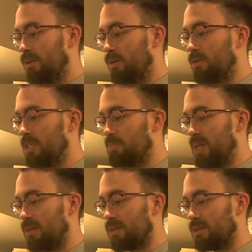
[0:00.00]
Good
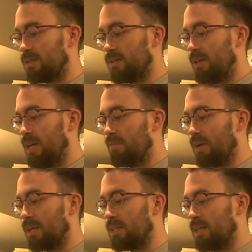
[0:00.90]
speakers,
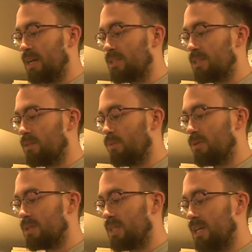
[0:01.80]
invited guests at the
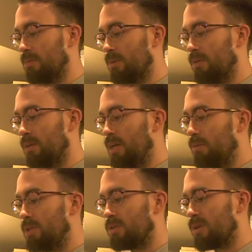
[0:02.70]
world's table,
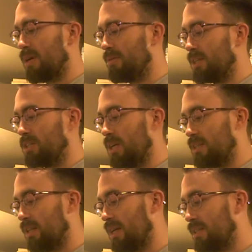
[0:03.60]
we shall try to
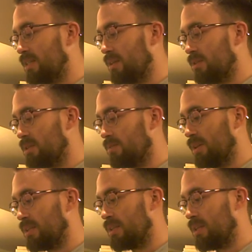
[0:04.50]
exchange light signals for
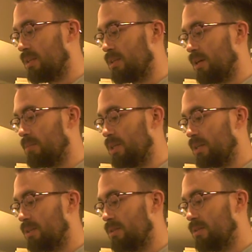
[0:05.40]
the sun's
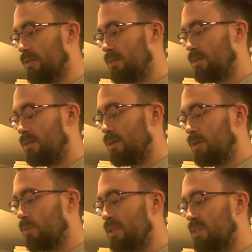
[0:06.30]
objects.
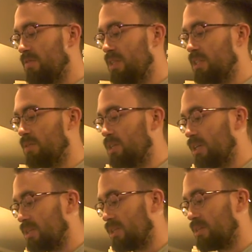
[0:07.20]
Will this feast of
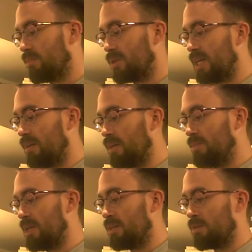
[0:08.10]
injustice and mortality
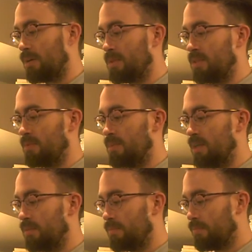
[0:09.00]
be interrupted someday?
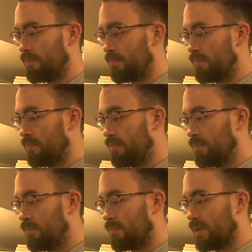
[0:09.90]

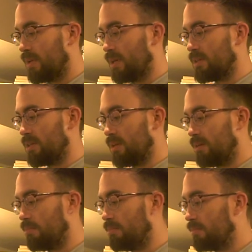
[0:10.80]
and that's
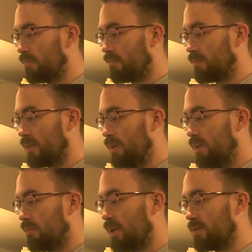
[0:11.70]
um,
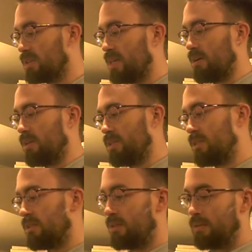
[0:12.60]
Michael Serres.